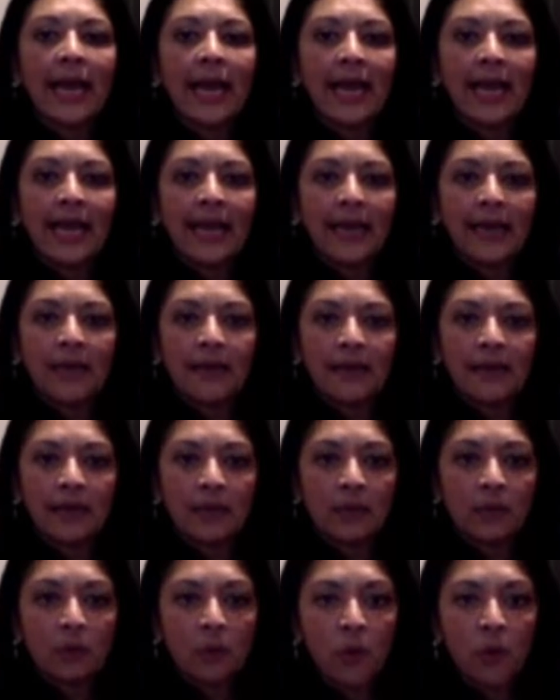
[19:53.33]
and
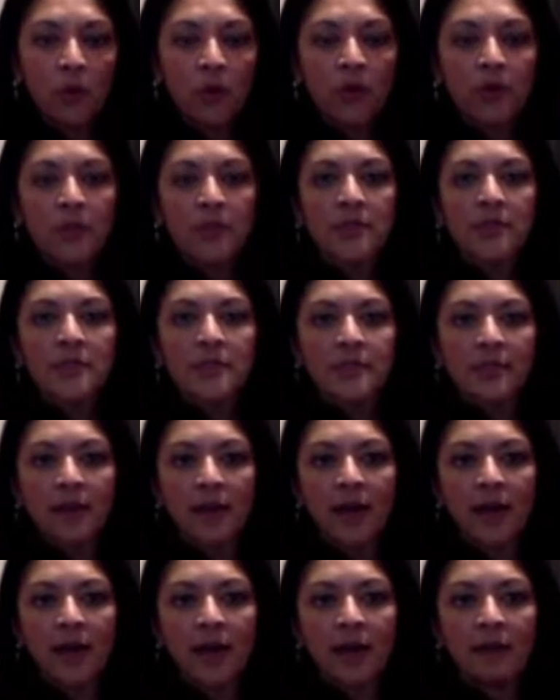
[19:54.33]
the importance
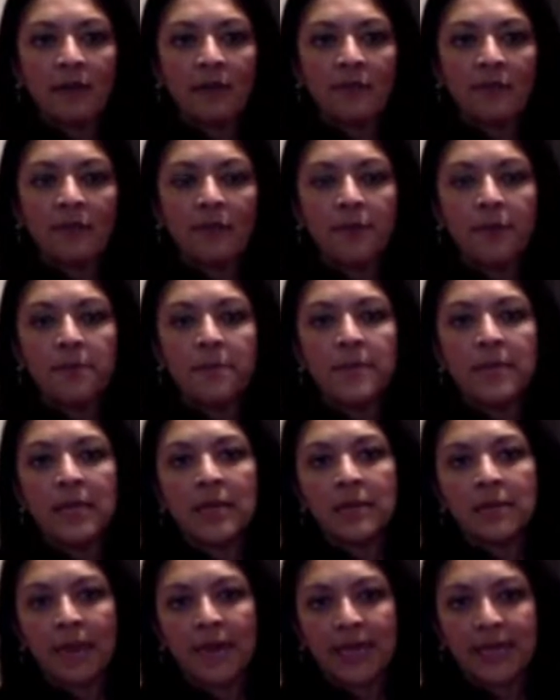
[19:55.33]
of
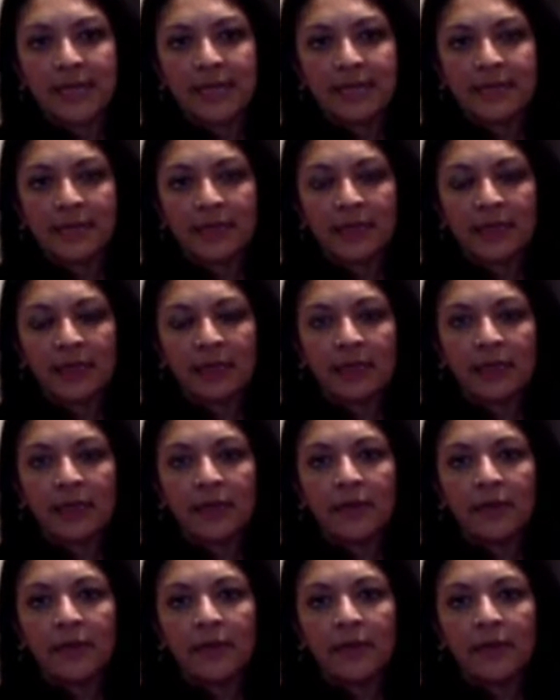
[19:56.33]
minimizing